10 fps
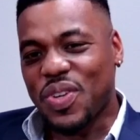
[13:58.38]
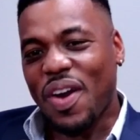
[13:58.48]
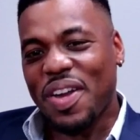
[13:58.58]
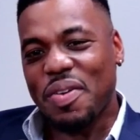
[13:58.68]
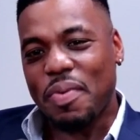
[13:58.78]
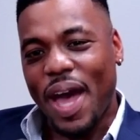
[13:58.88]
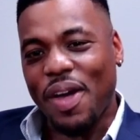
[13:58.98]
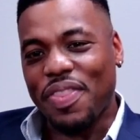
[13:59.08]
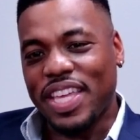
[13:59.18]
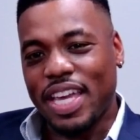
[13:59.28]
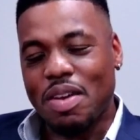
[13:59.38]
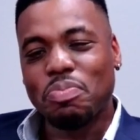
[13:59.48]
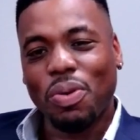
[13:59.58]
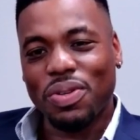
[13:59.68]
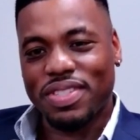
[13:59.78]
was talking about the
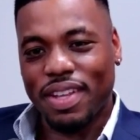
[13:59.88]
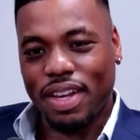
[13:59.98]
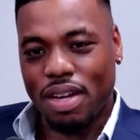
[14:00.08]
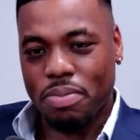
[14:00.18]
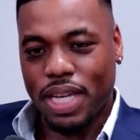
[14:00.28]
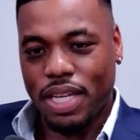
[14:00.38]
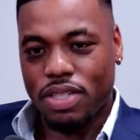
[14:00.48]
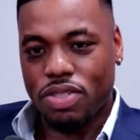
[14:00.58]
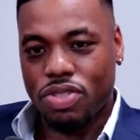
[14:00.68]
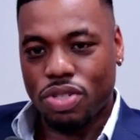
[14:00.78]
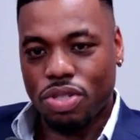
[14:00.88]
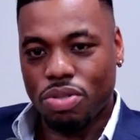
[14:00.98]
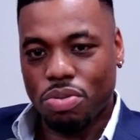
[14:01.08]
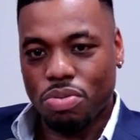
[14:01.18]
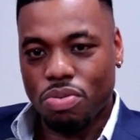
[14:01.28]
imports that come in
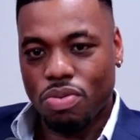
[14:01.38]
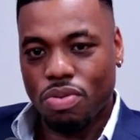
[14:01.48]
to